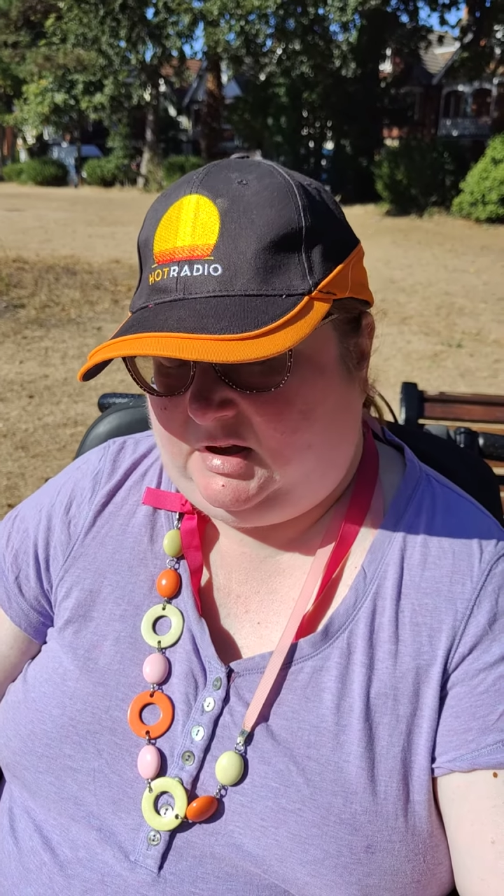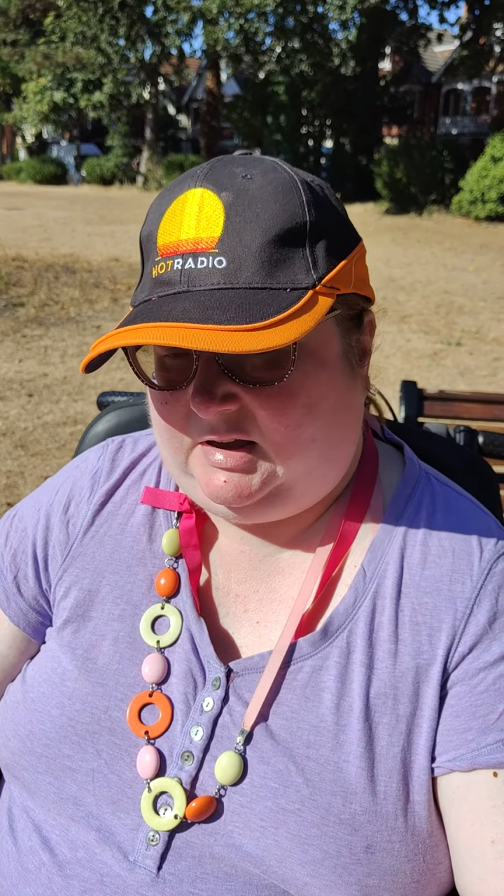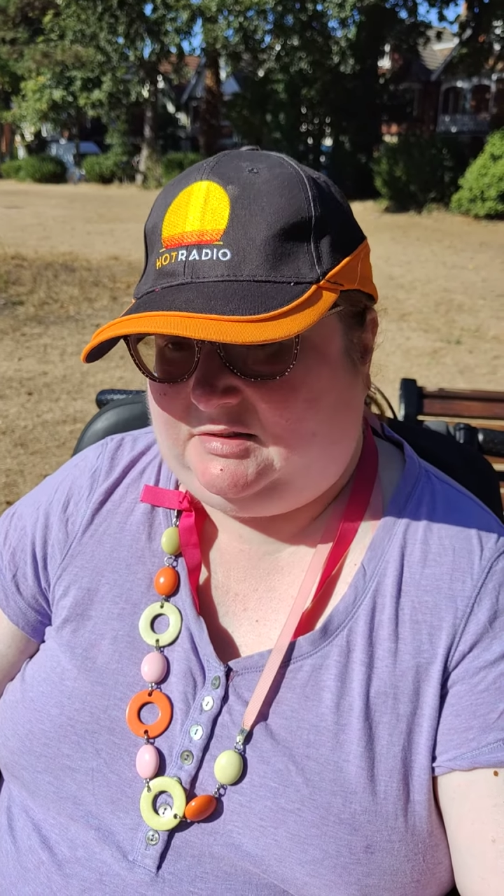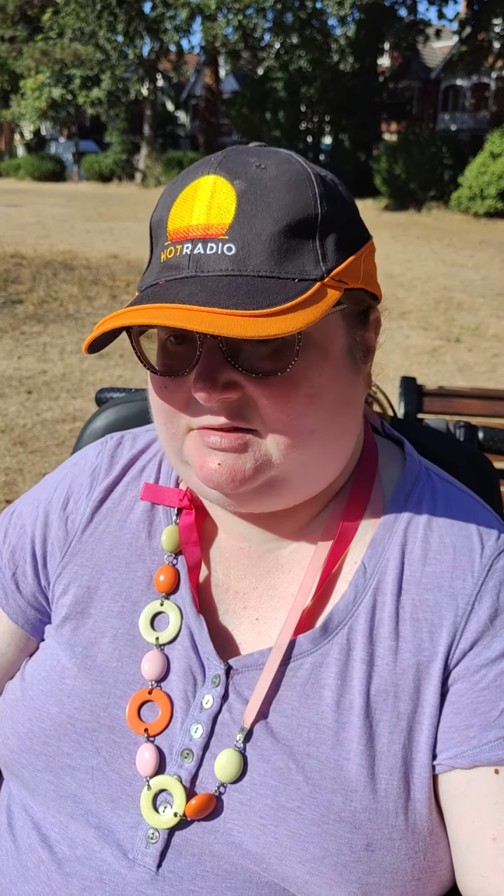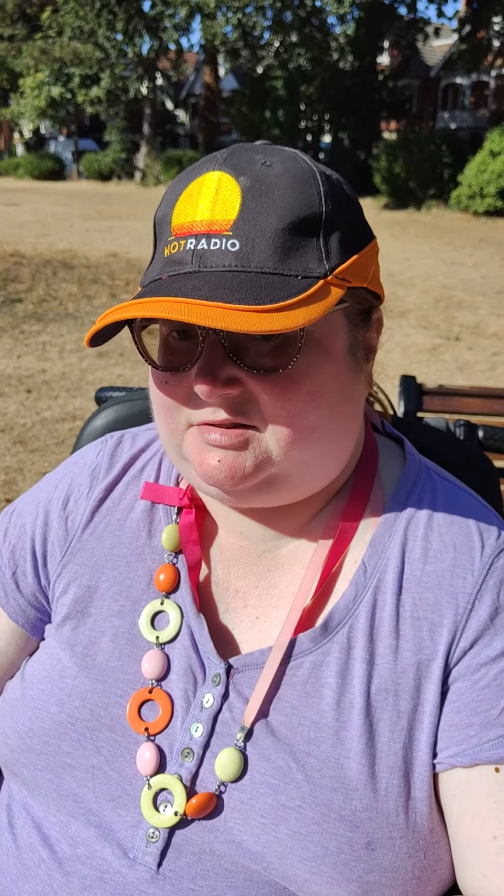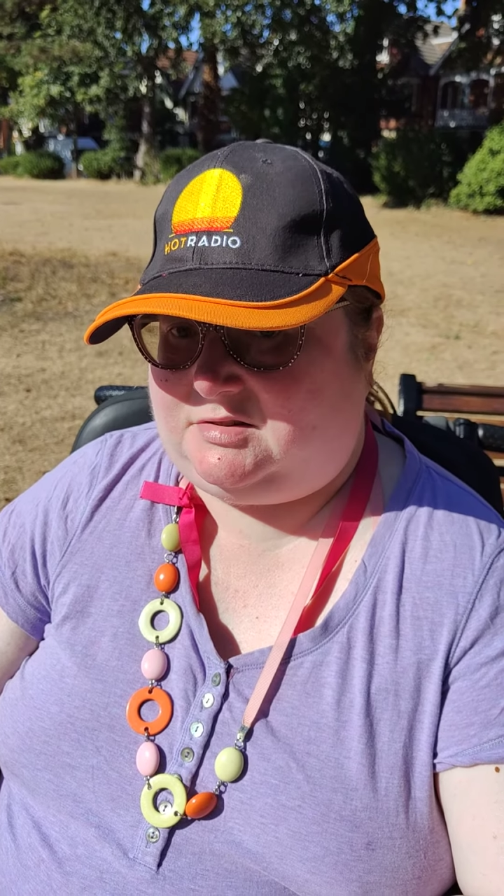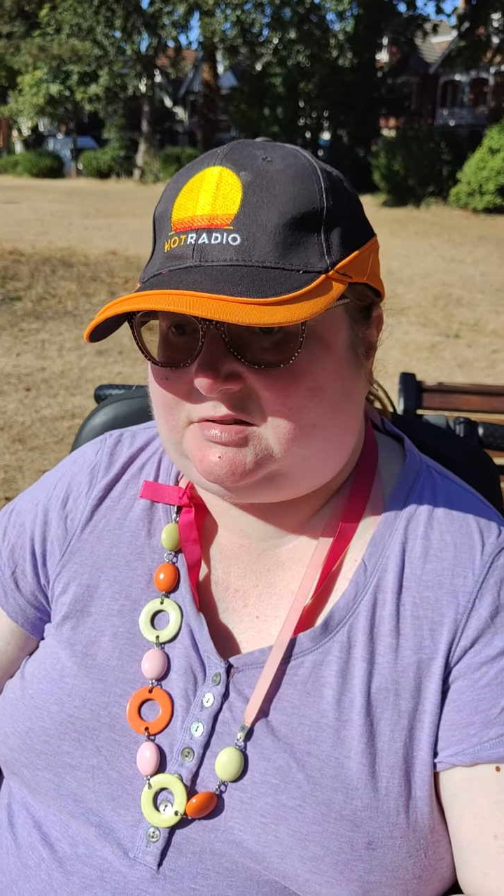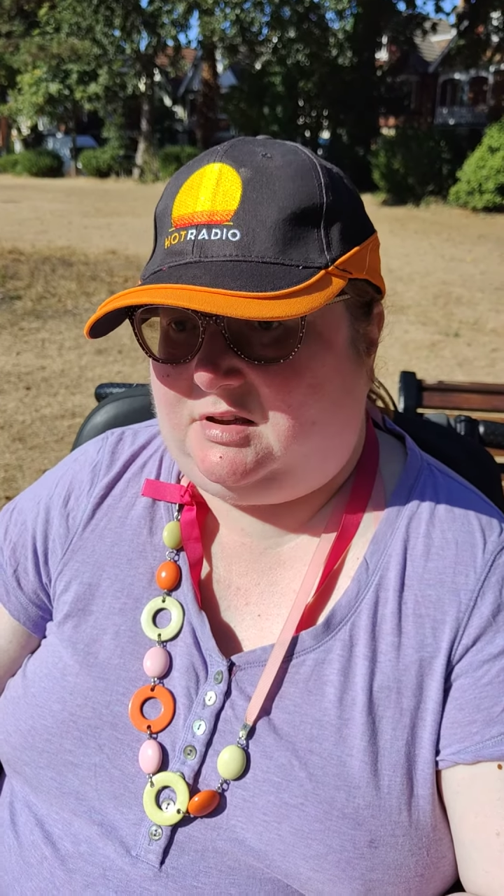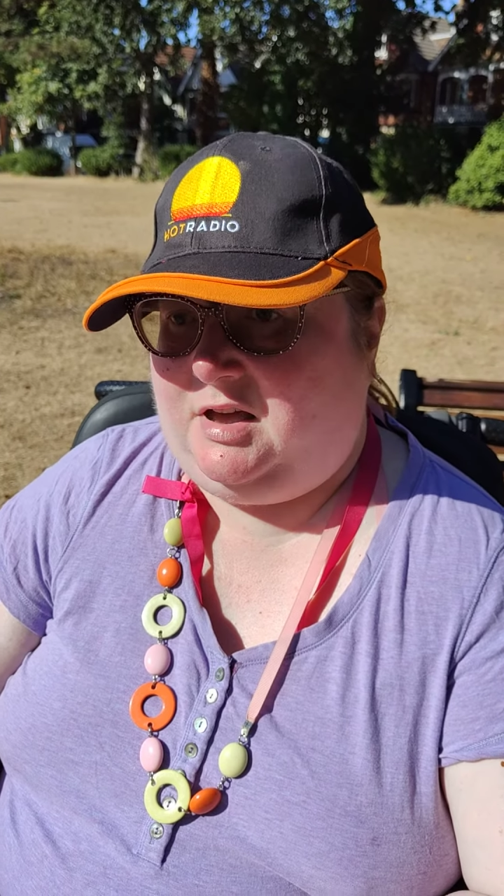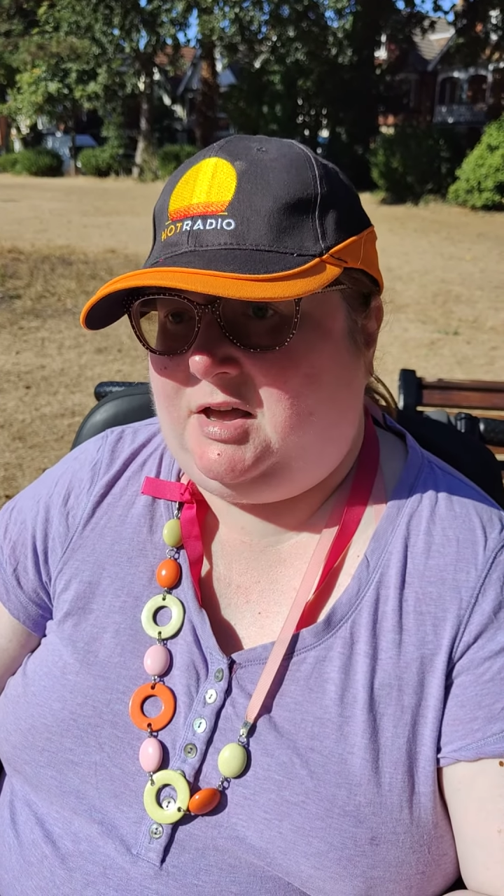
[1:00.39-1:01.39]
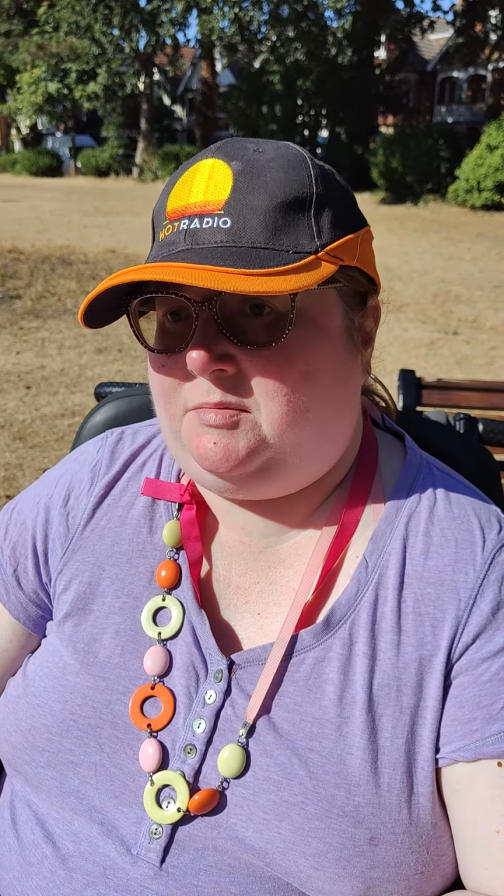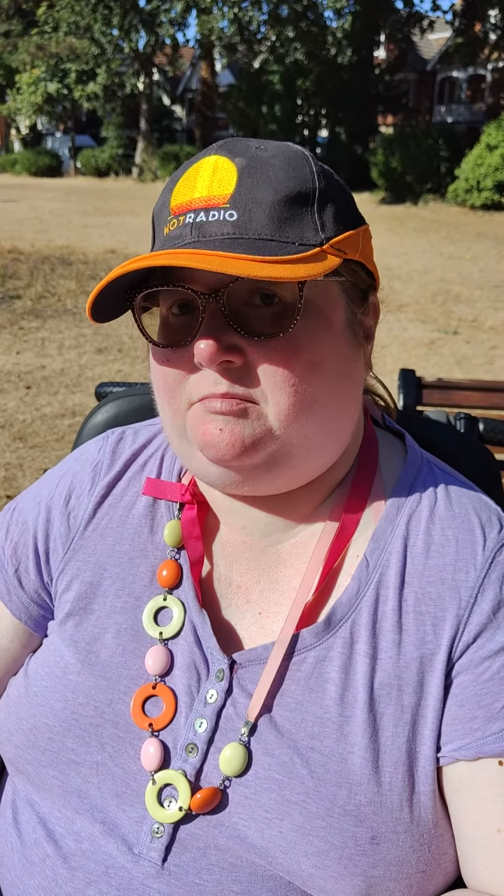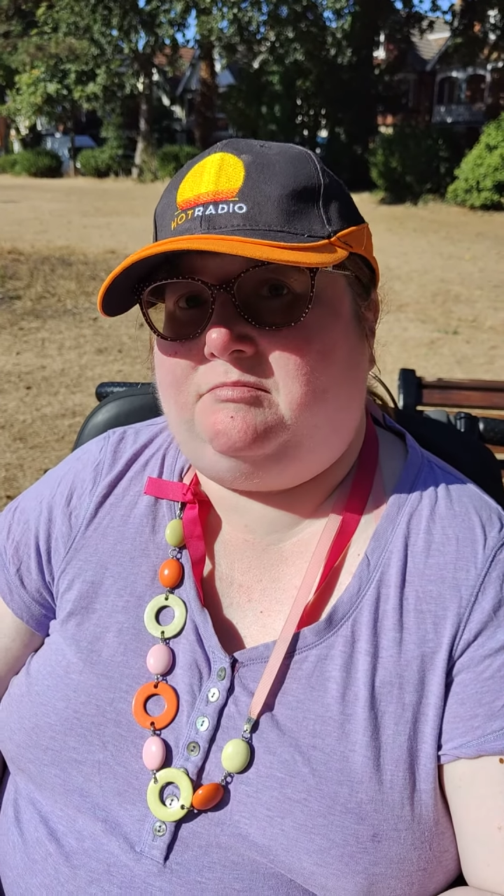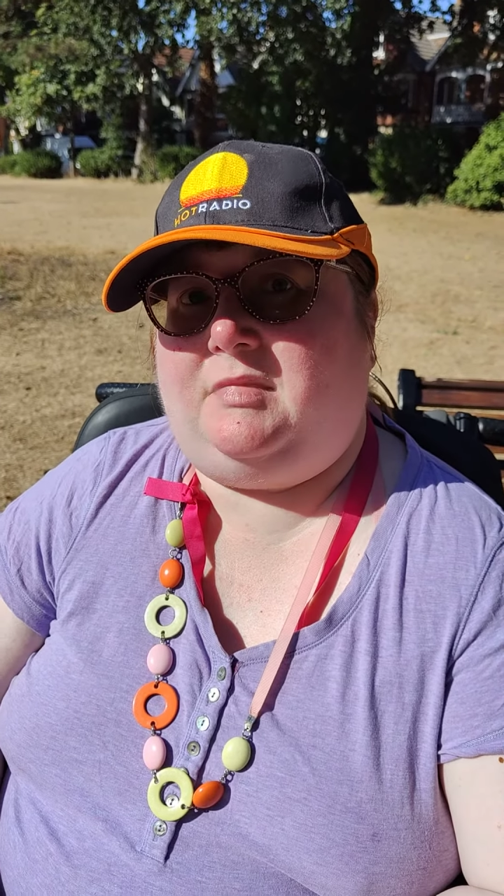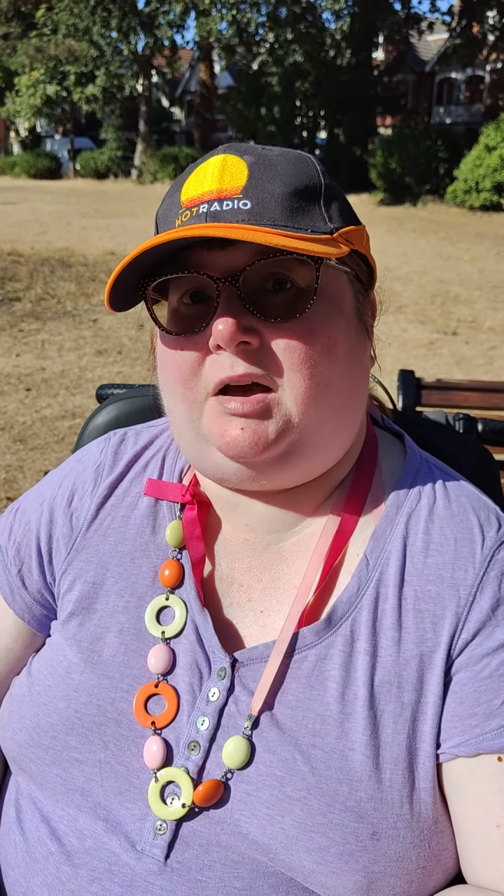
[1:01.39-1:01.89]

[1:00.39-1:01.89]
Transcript: And I'm